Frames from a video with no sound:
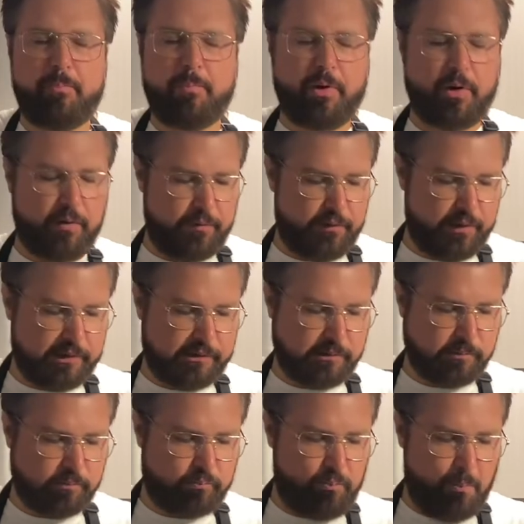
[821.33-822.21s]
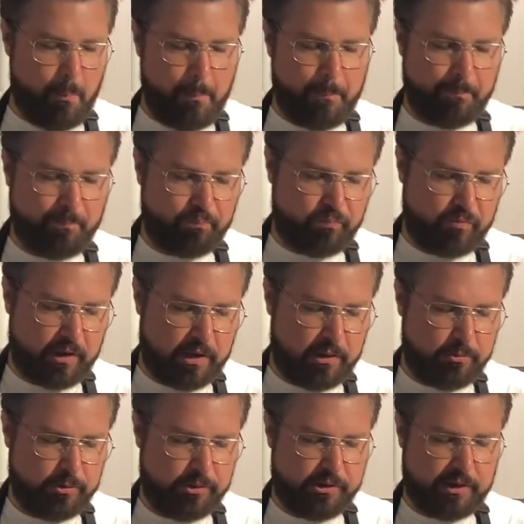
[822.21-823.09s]
Perfect. I
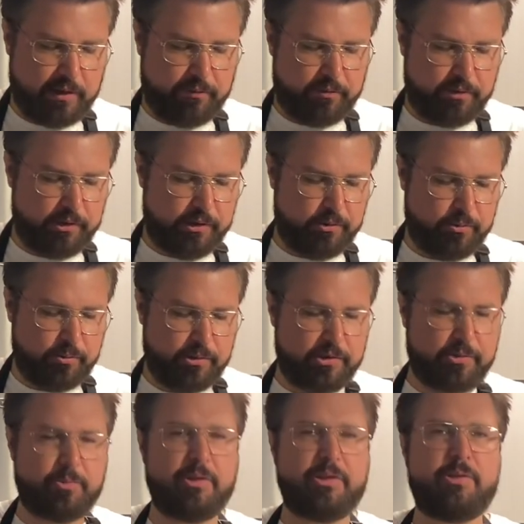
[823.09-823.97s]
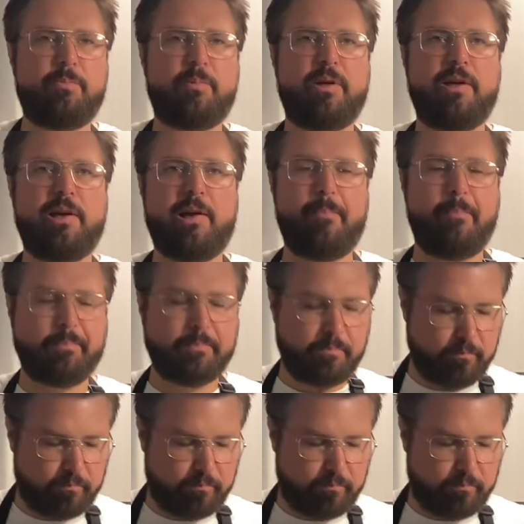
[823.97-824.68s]
would definitely do this recipe again.